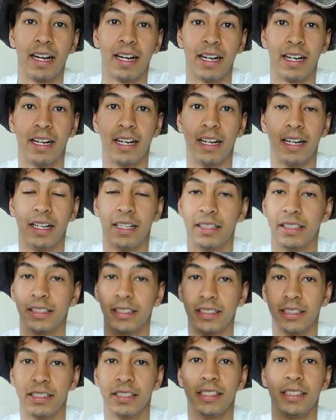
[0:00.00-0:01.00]
Uh,
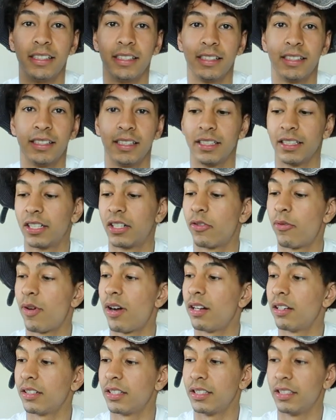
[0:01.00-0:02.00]
this is
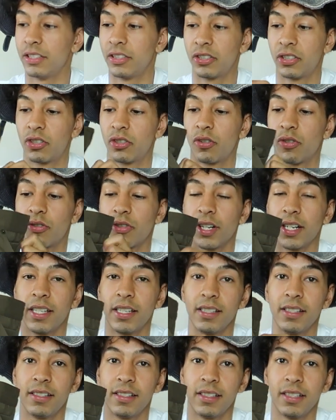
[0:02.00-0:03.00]
quality is
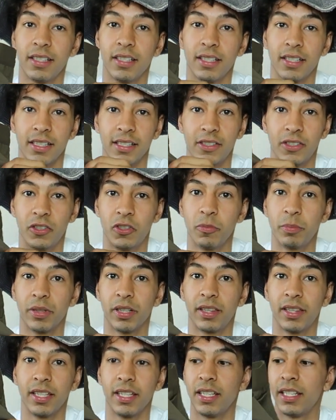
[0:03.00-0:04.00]
crazy. It's
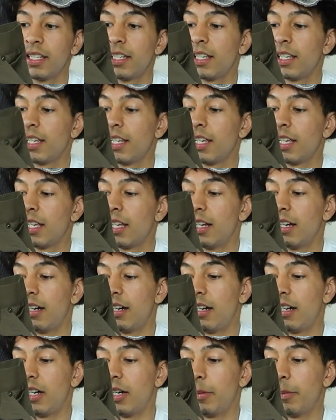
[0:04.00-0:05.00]
super thin.
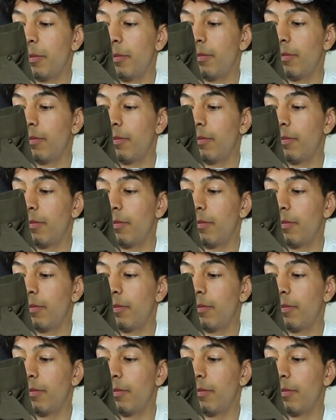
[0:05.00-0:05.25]
Um,